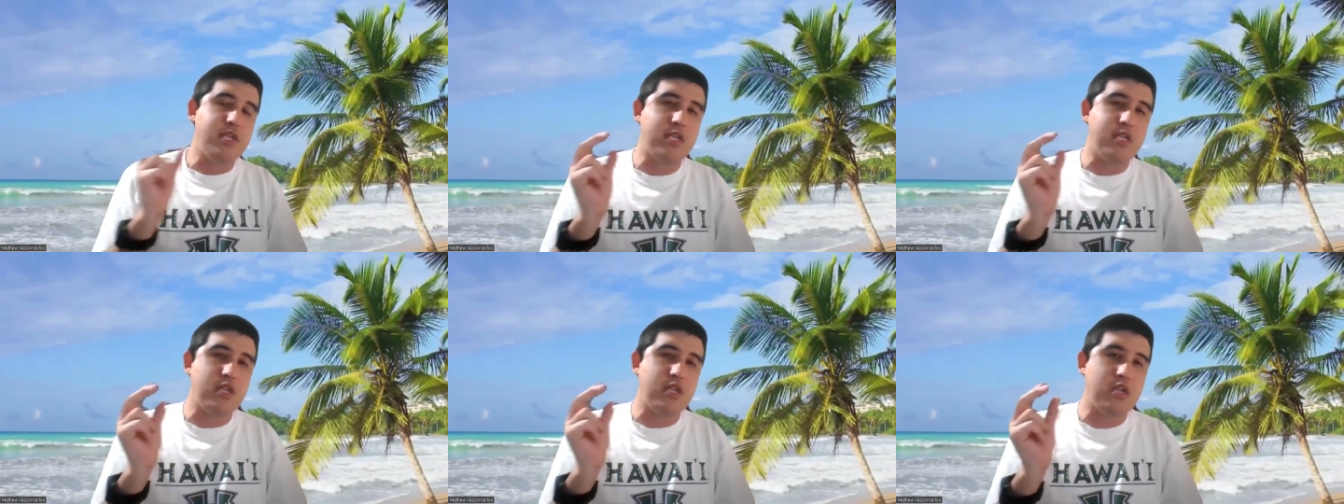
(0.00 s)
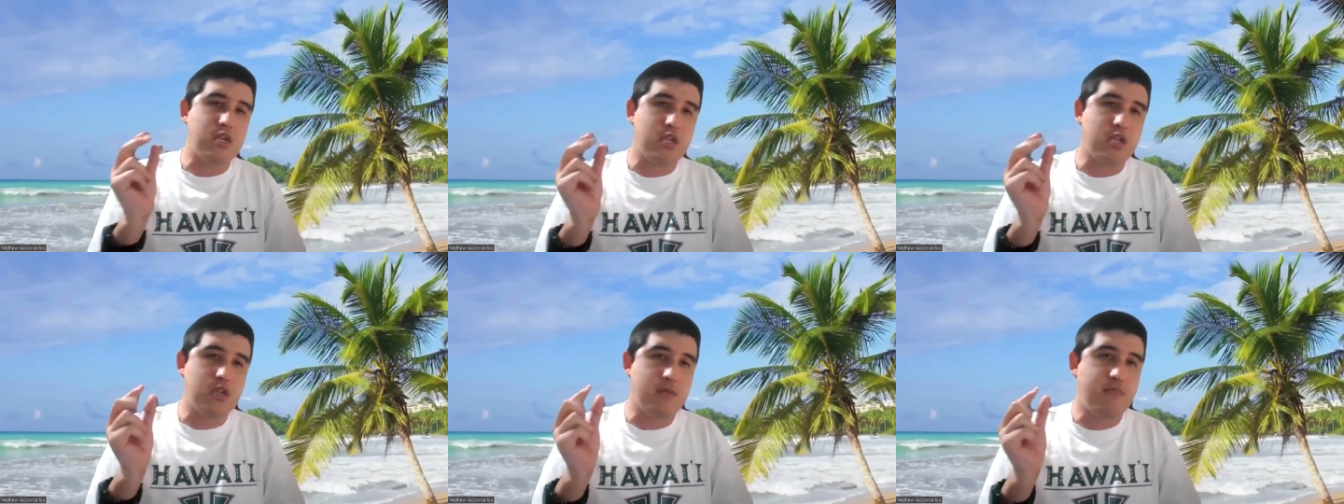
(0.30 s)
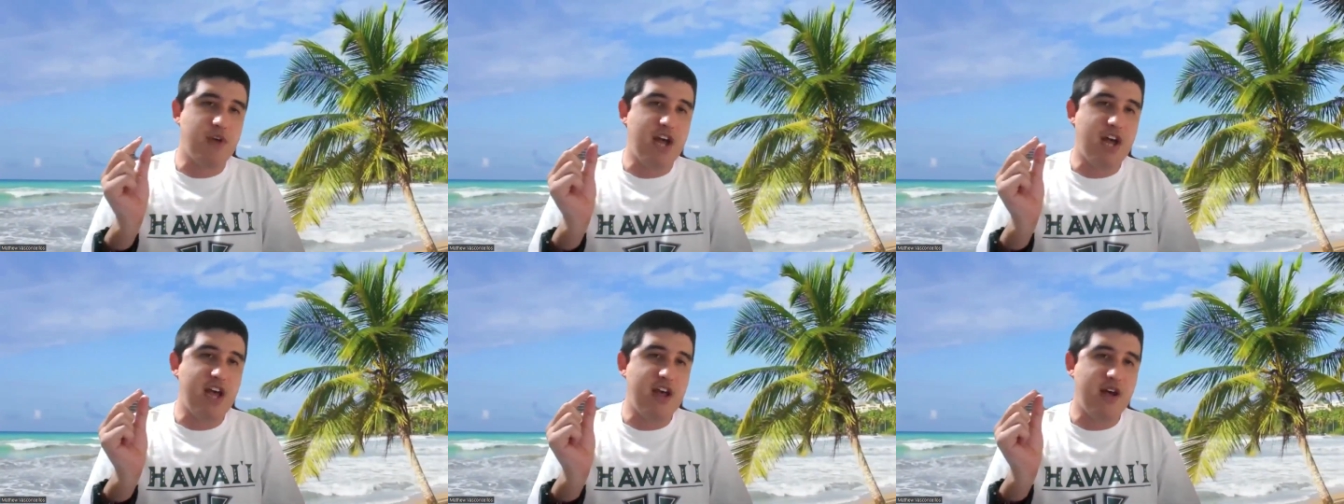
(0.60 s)

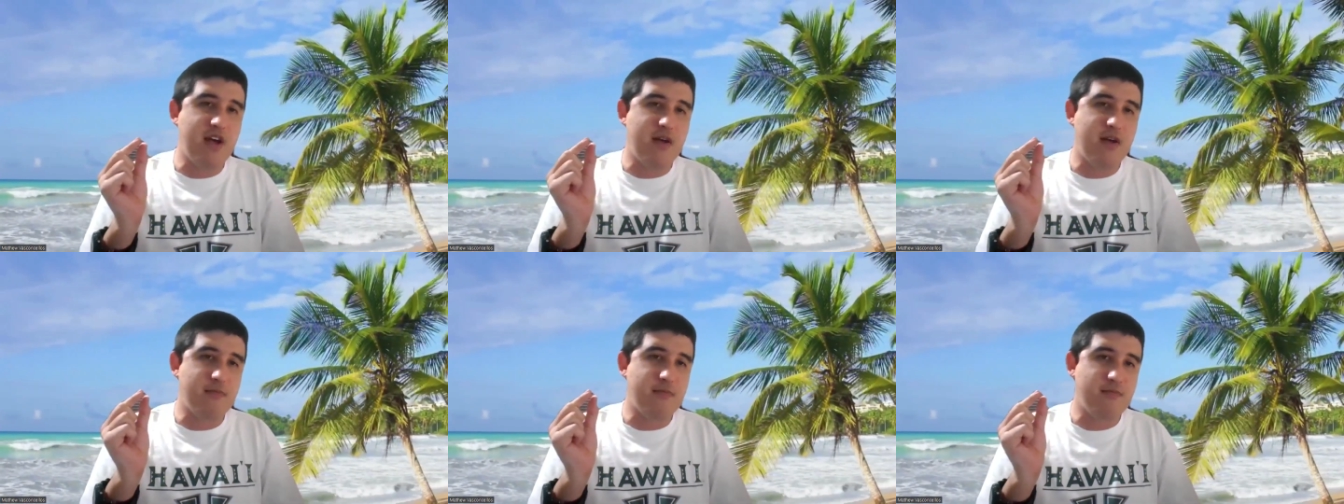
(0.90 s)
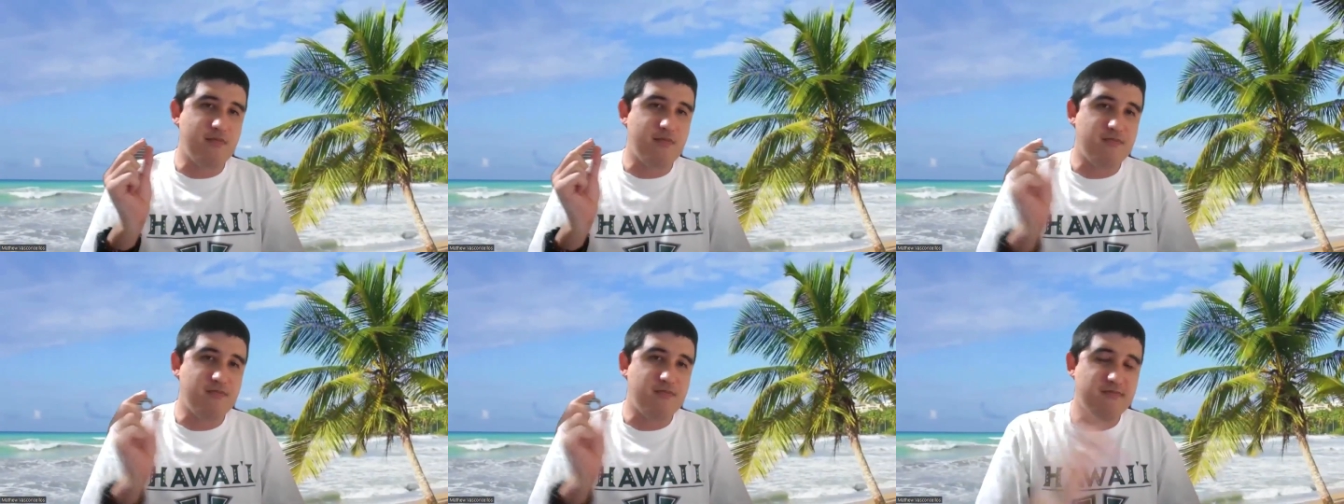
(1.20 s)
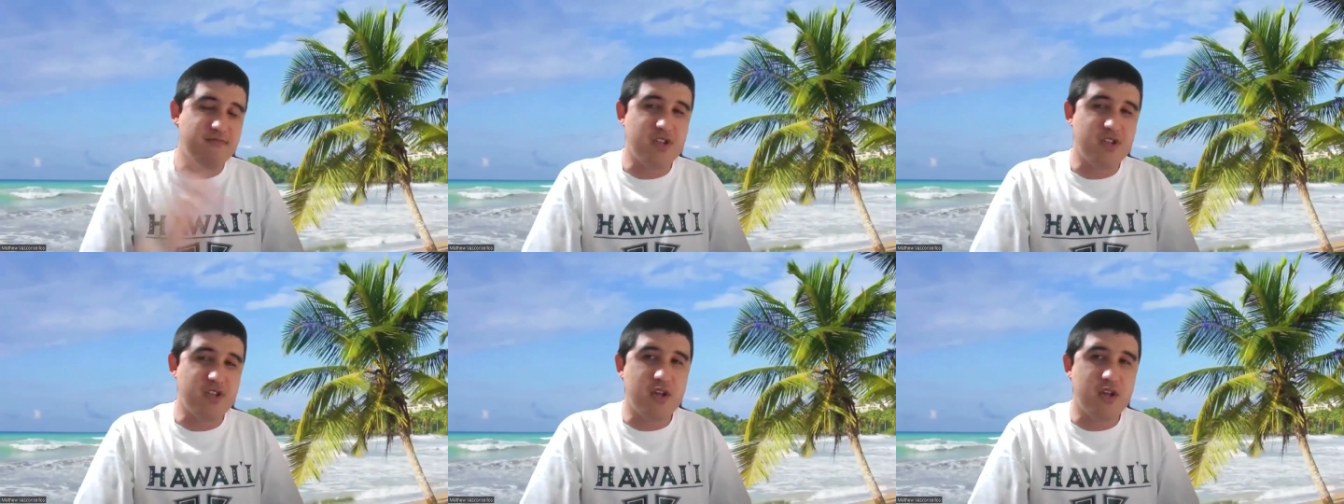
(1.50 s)

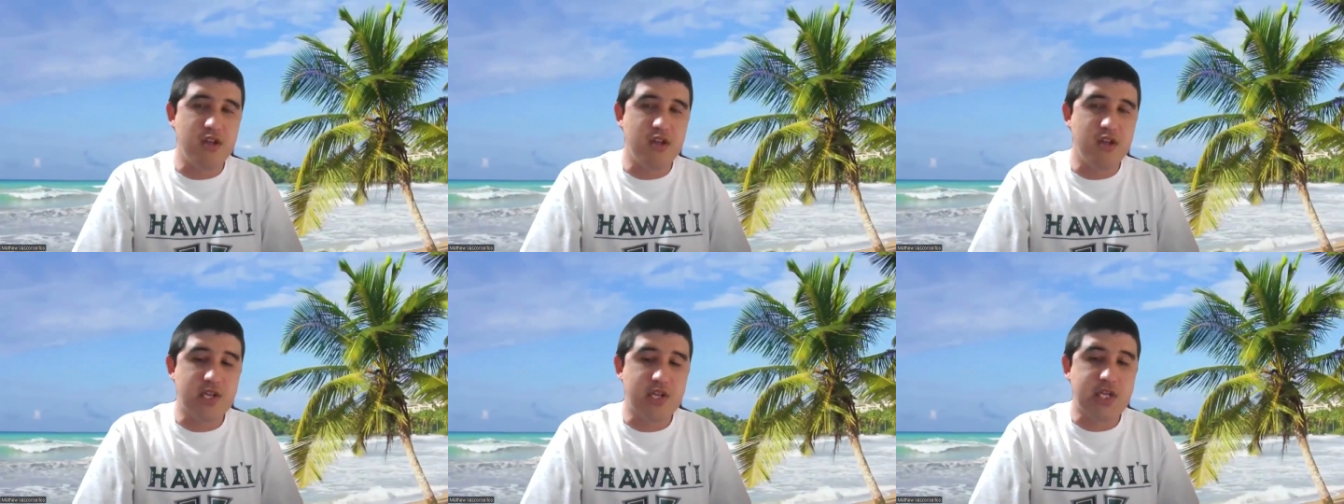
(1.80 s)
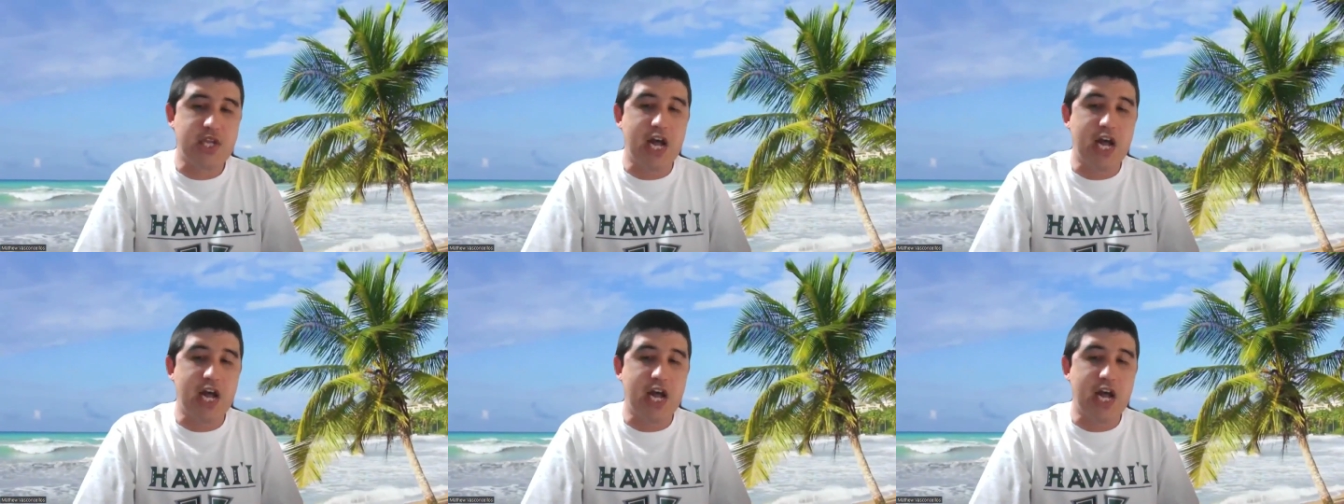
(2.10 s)
a